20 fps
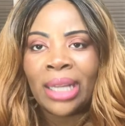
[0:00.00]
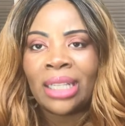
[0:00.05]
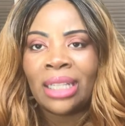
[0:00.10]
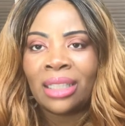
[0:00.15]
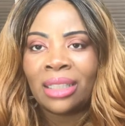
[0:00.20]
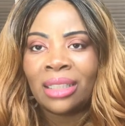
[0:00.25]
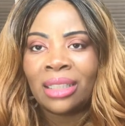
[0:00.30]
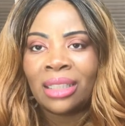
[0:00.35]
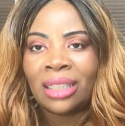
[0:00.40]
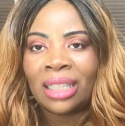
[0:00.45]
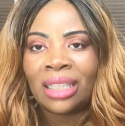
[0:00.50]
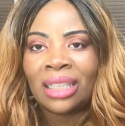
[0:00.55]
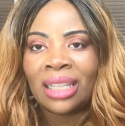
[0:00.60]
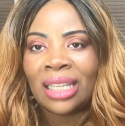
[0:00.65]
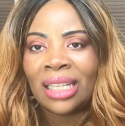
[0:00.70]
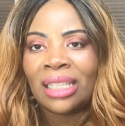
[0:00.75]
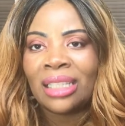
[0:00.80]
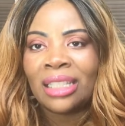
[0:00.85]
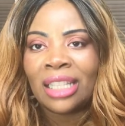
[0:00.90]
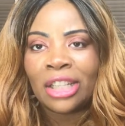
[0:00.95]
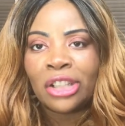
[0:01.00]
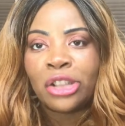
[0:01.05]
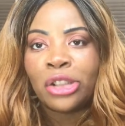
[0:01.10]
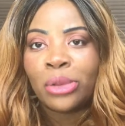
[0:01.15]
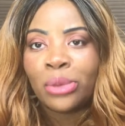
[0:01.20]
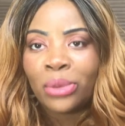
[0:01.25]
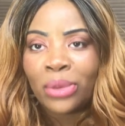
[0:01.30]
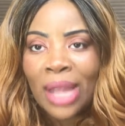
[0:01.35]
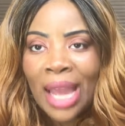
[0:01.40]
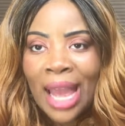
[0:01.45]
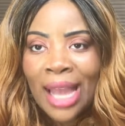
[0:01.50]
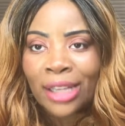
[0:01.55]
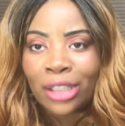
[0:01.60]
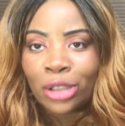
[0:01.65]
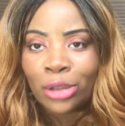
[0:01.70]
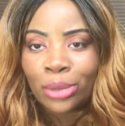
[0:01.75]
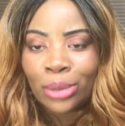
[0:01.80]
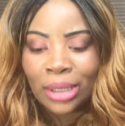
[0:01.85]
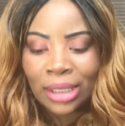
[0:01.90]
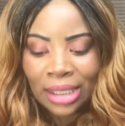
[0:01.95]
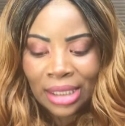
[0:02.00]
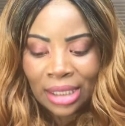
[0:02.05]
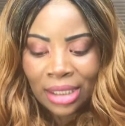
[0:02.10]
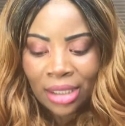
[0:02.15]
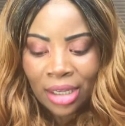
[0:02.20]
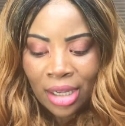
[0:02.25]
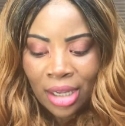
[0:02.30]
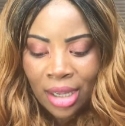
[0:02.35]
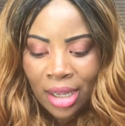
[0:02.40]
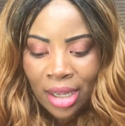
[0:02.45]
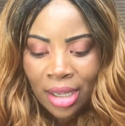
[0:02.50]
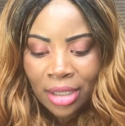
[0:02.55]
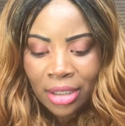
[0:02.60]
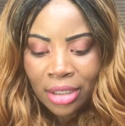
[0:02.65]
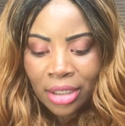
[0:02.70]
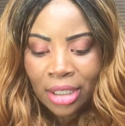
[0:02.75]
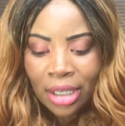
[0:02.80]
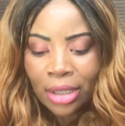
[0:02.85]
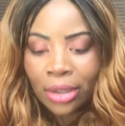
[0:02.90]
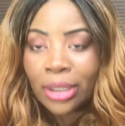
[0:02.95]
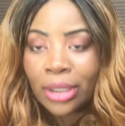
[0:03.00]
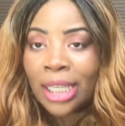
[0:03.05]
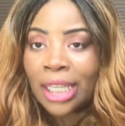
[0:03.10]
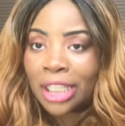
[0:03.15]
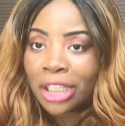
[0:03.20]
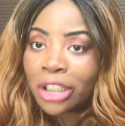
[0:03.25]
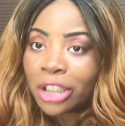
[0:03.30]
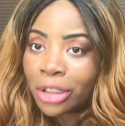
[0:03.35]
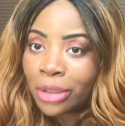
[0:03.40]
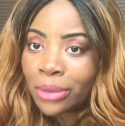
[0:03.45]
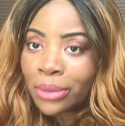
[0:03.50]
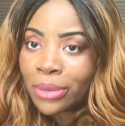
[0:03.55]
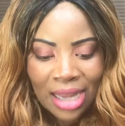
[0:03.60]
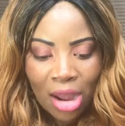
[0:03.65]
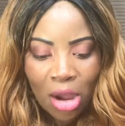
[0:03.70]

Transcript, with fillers: but it's the things that you actually, you know, can use.